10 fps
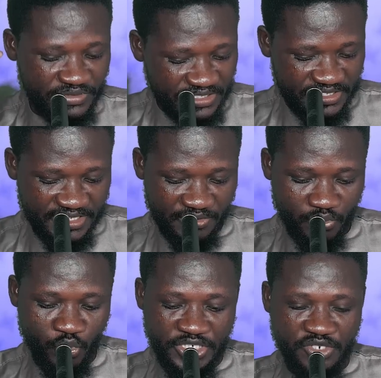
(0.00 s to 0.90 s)
ntitire
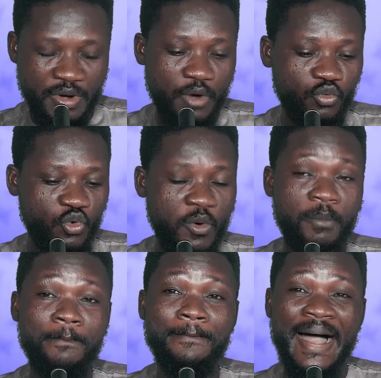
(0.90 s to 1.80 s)
wodi wa
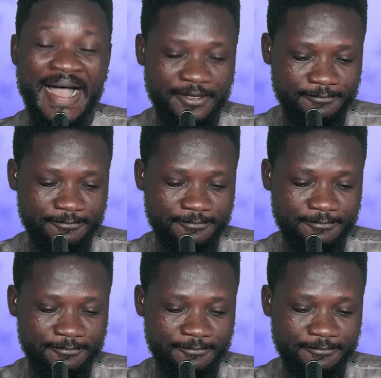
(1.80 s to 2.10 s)
koma